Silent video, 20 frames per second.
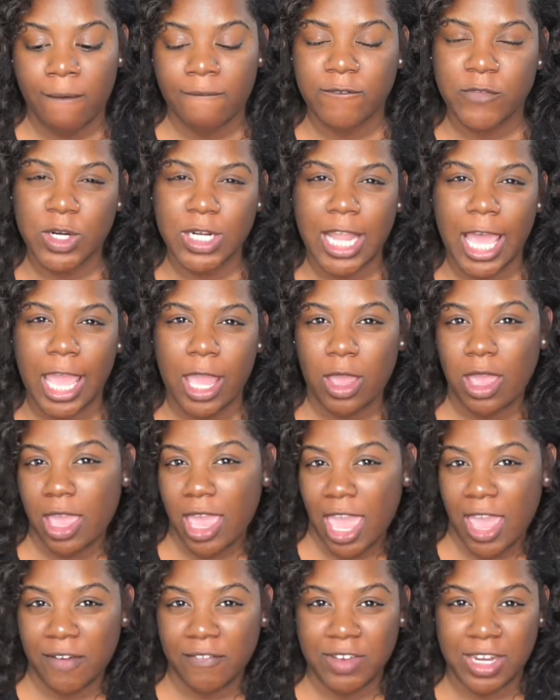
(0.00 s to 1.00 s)
for like
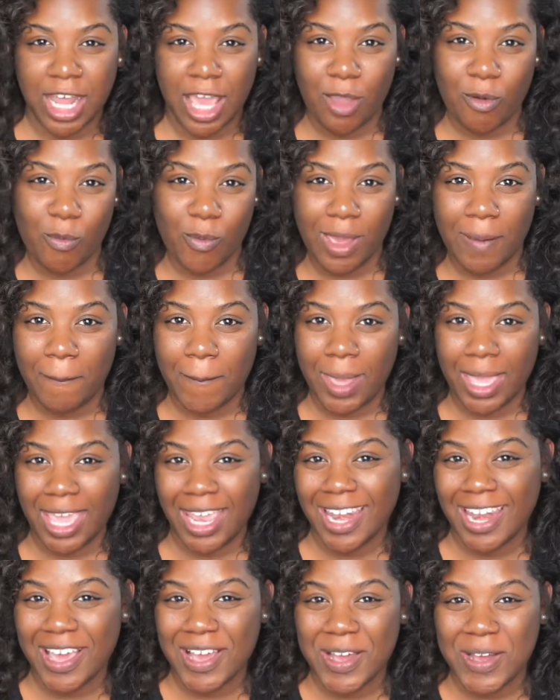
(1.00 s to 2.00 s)
everyday women,
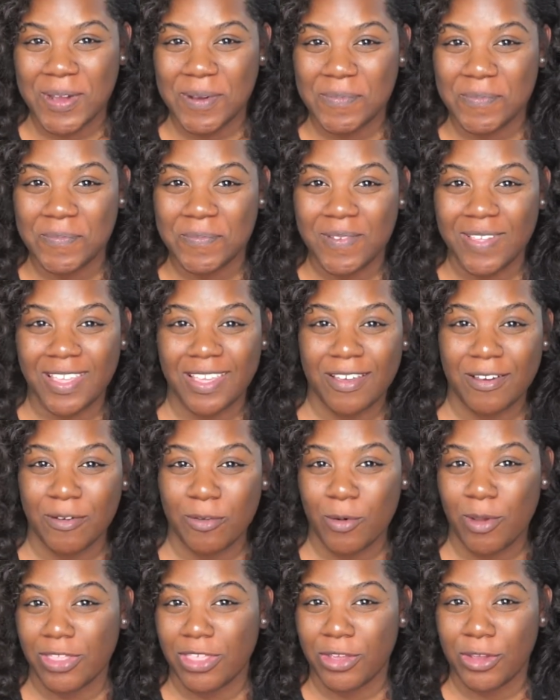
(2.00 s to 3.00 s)

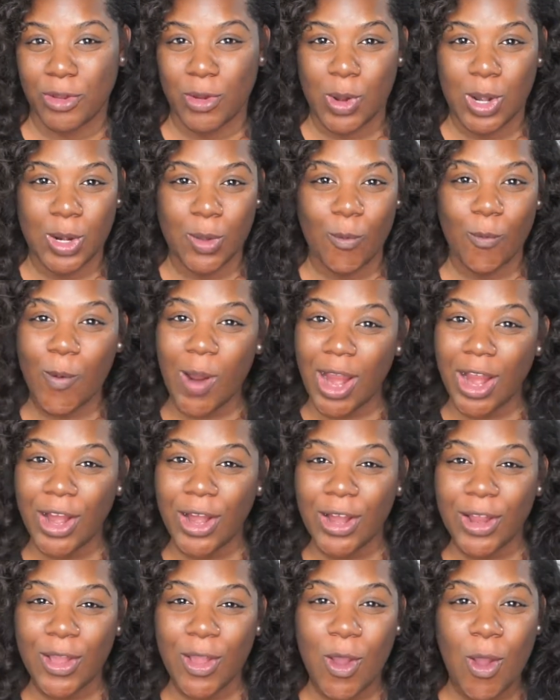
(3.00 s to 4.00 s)
whether you're going to
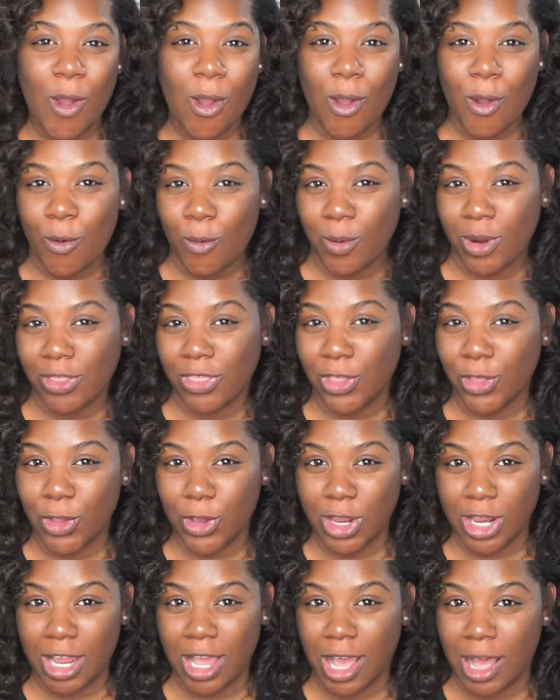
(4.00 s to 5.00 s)
work, whether
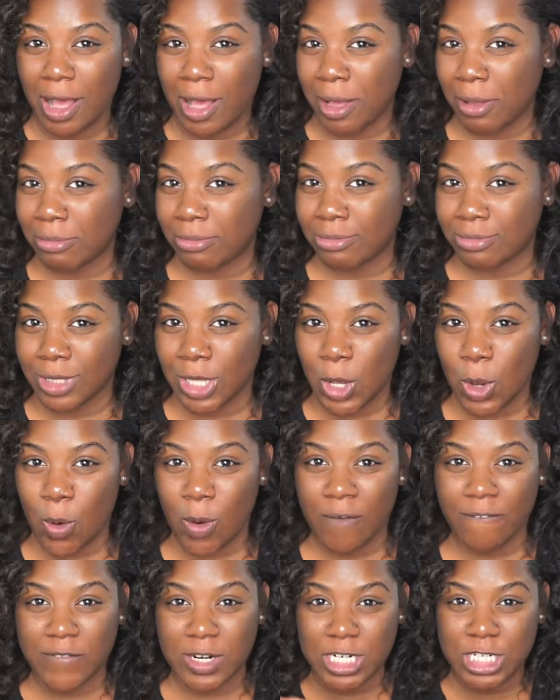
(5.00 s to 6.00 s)
you're
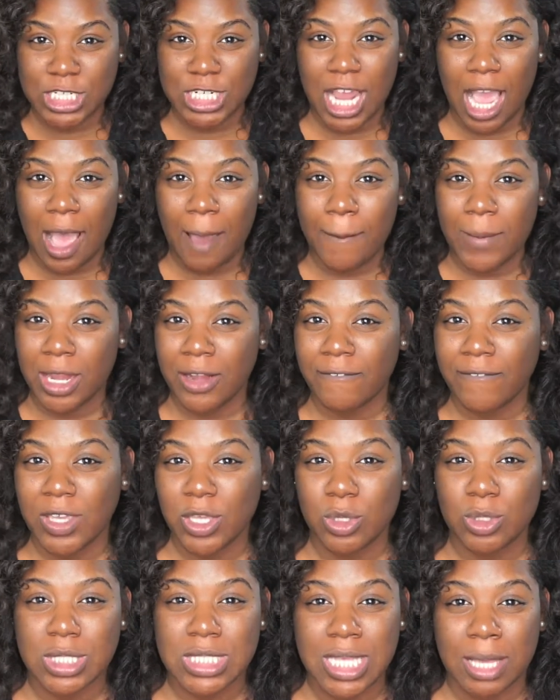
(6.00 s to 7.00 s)
going for a job
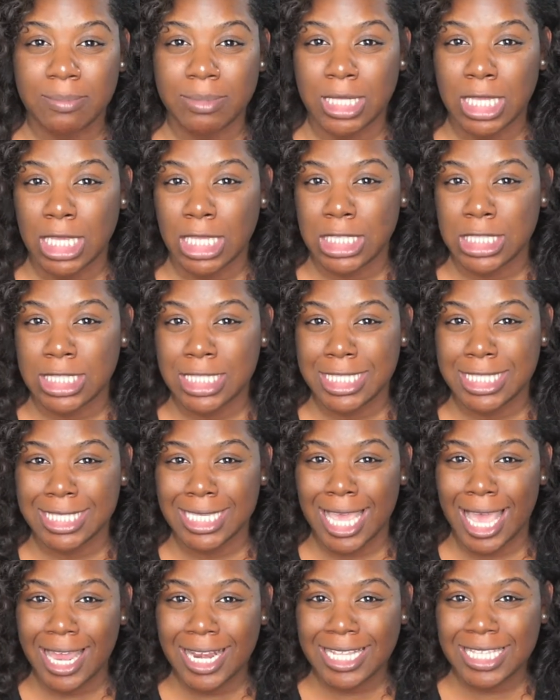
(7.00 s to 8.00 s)
interview. Something
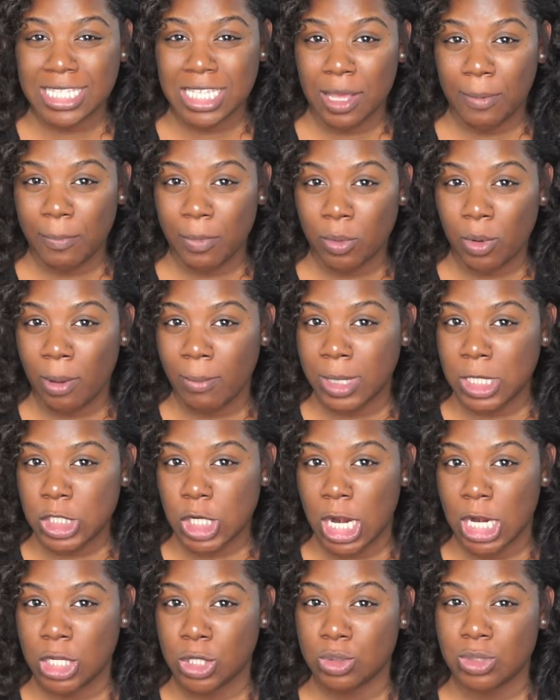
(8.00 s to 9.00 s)
kind of simple. I'm gonna
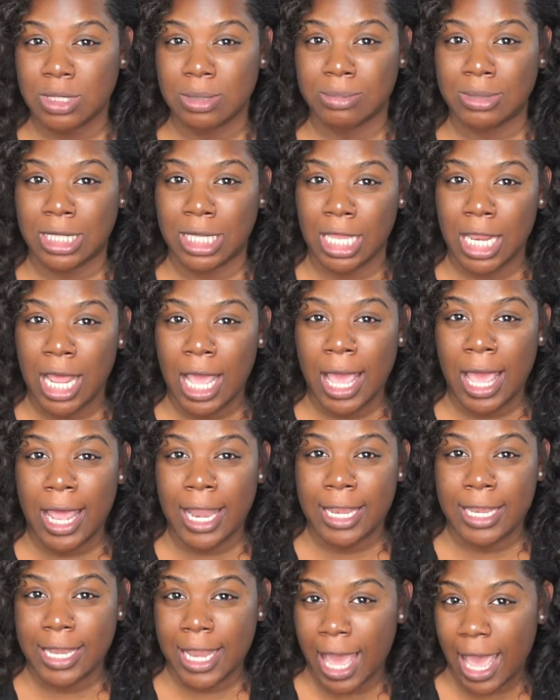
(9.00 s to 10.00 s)
try to do something
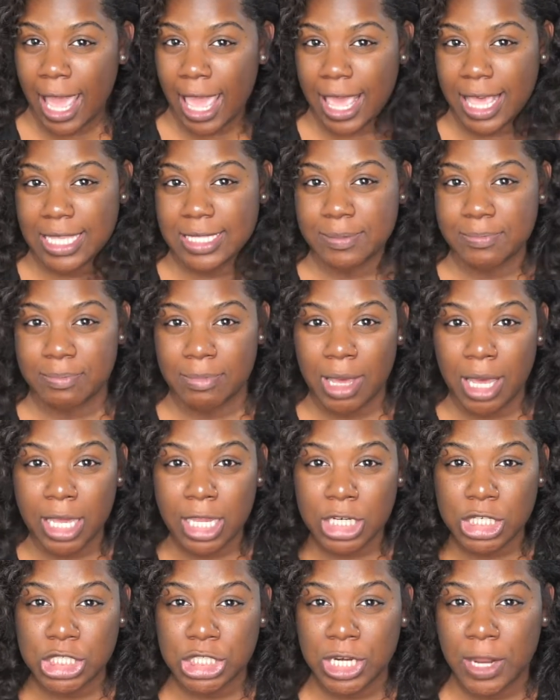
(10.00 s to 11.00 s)
not as
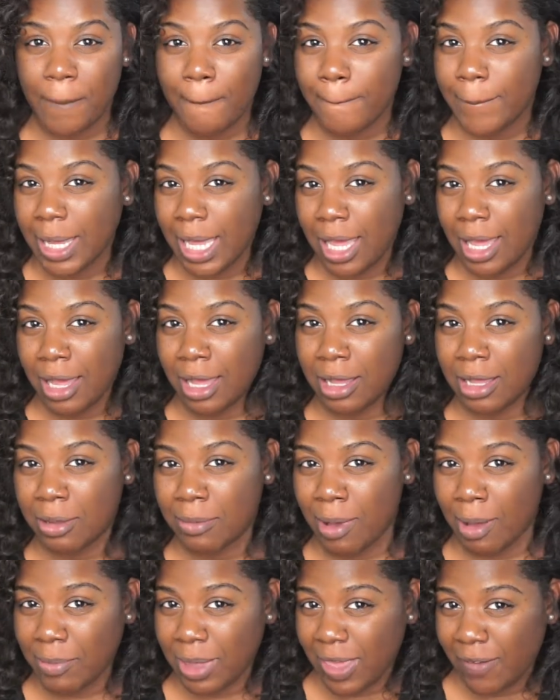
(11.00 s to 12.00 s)
much, but
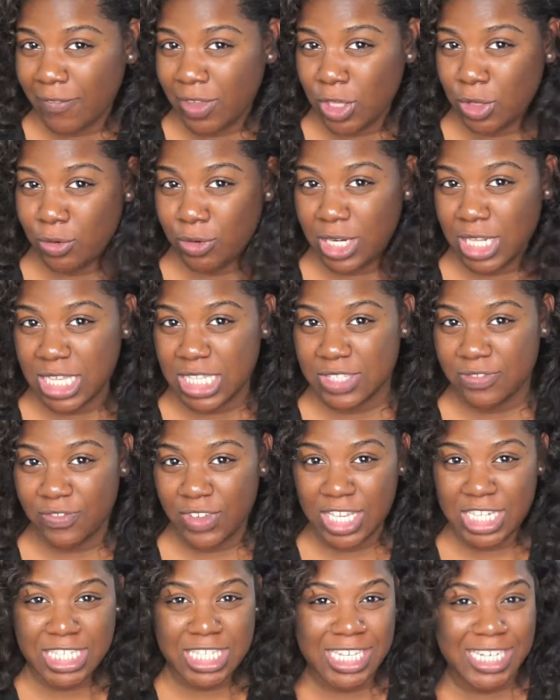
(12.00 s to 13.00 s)
I'm giving you these
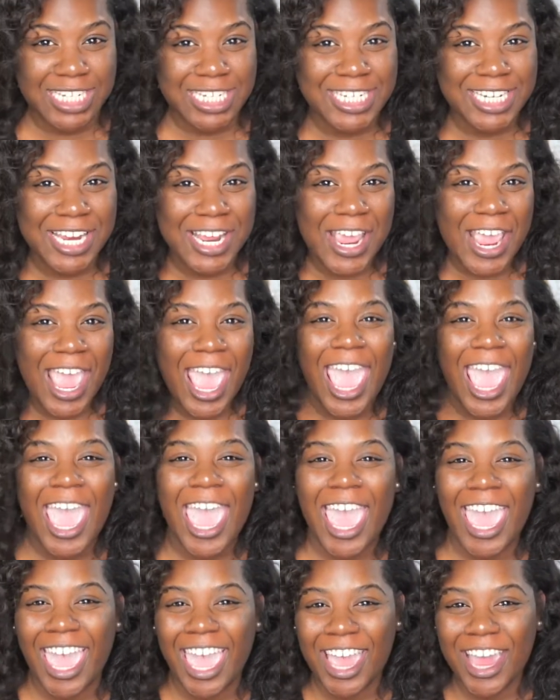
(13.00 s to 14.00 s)
vintage
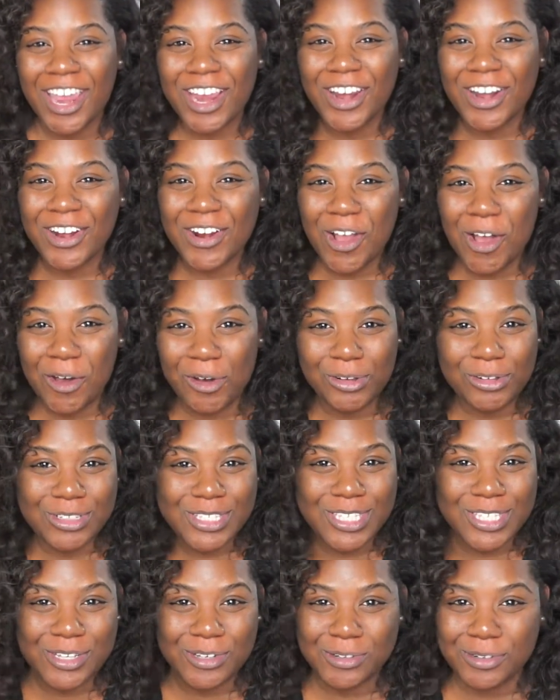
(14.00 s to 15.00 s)
hair, old
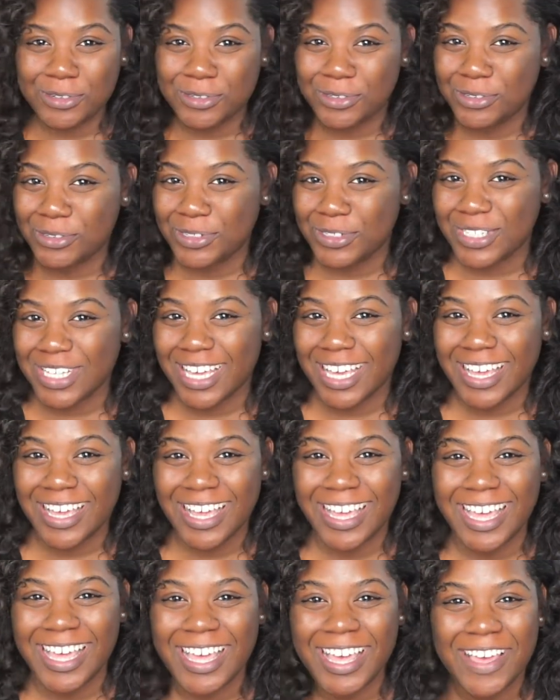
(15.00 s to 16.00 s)
school
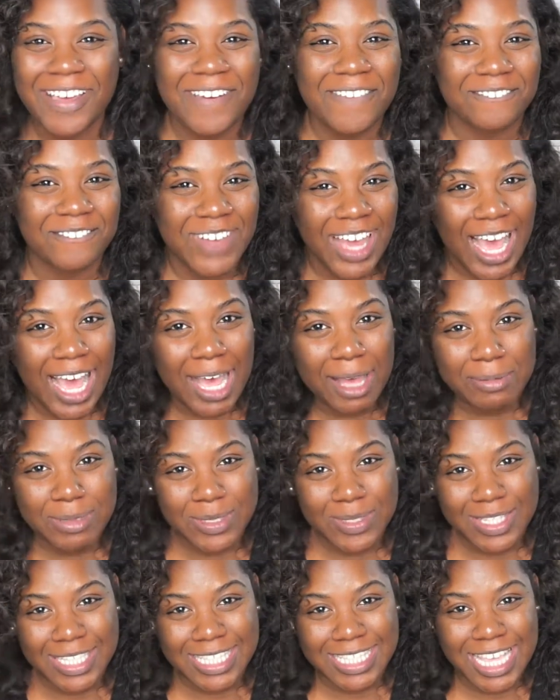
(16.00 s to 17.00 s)
vibes
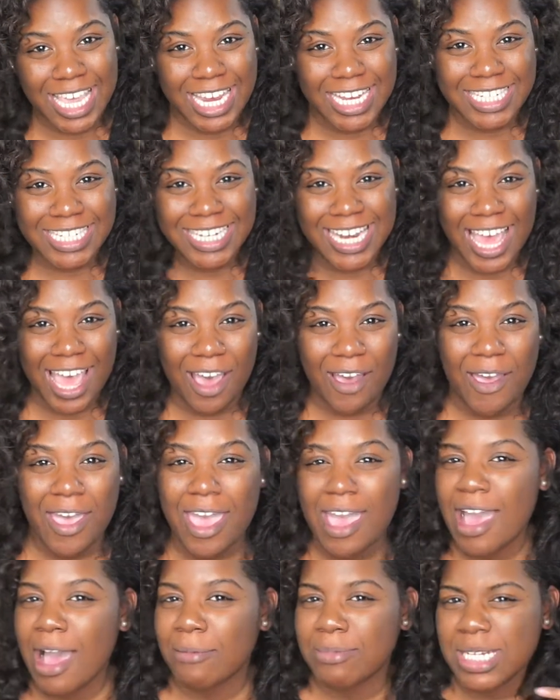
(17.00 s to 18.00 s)
with this hairstyle.
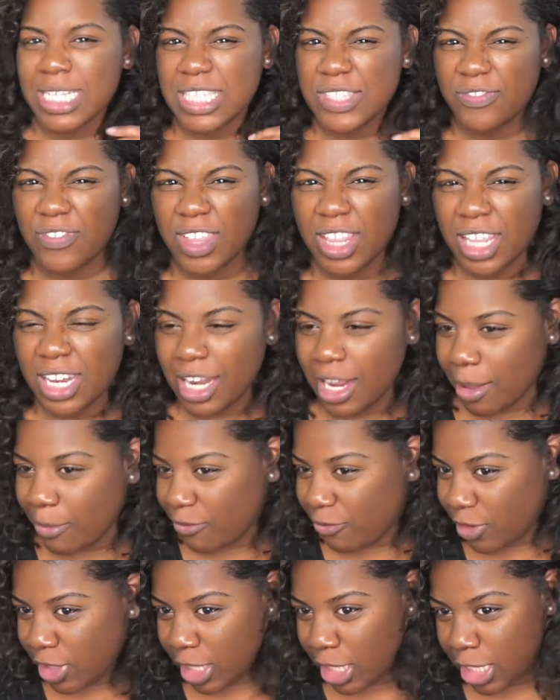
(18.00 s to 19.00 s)
I'm just feeling it. I'm
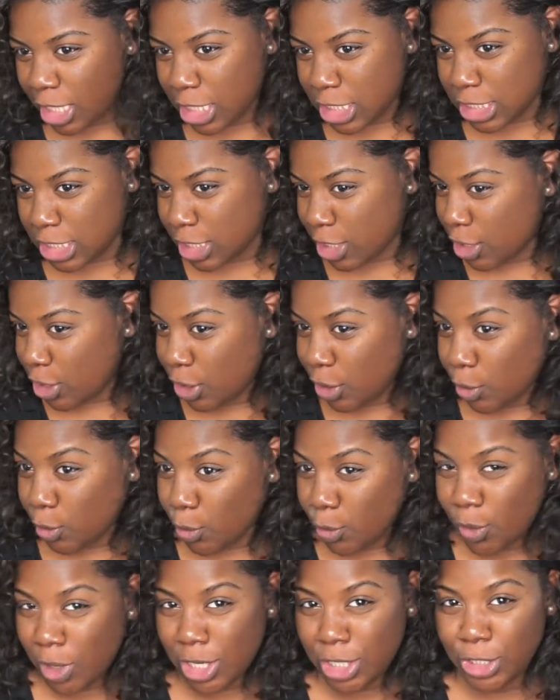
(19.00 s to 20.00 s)
feeling this
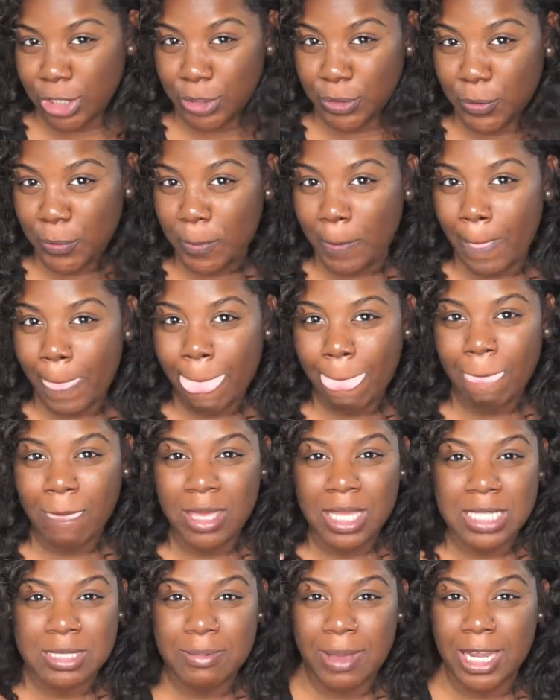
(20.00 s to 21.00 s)
new do.
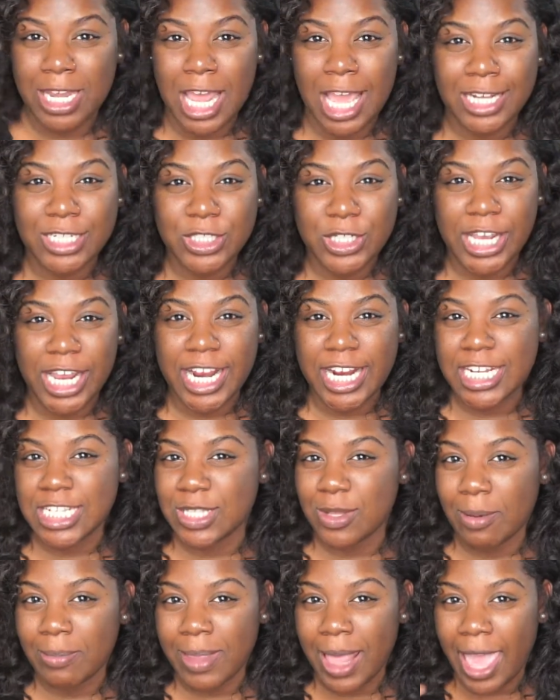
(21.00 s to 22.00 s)
It's my natural hair,
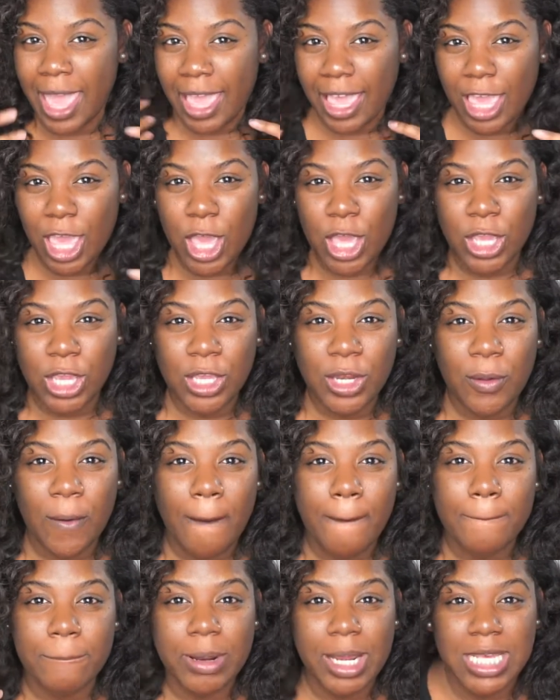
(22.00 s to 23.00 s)
so I'm like, you know,
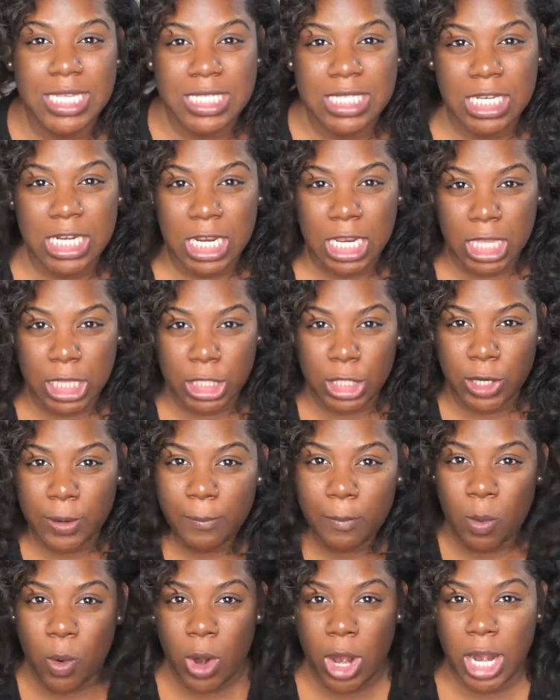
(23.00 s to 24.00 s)
embracing it a little
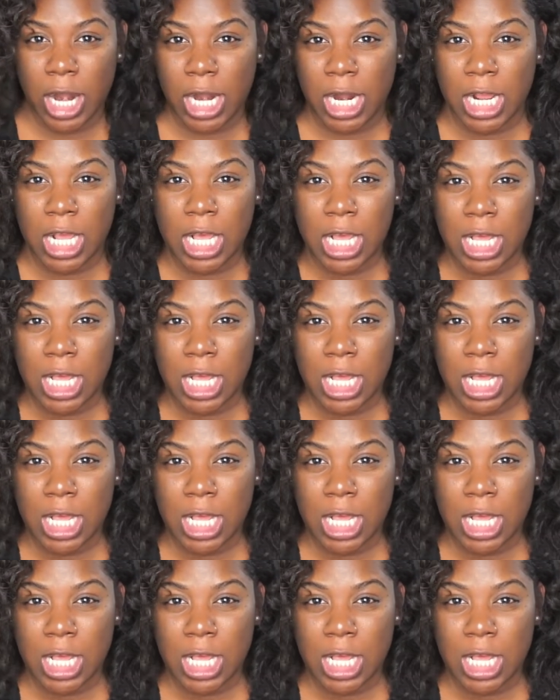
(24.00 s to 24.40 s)
more.